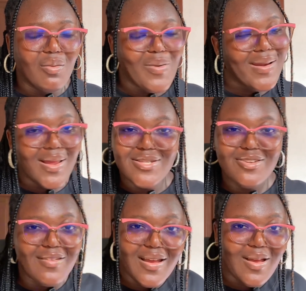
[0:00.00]
We're in
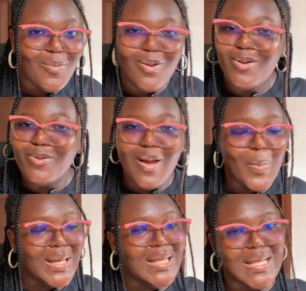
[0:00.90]
Nigeria and we all know
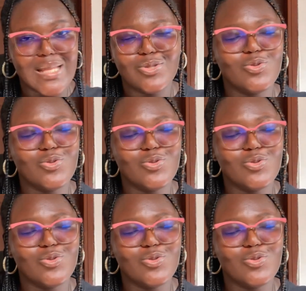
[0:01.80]
how it is.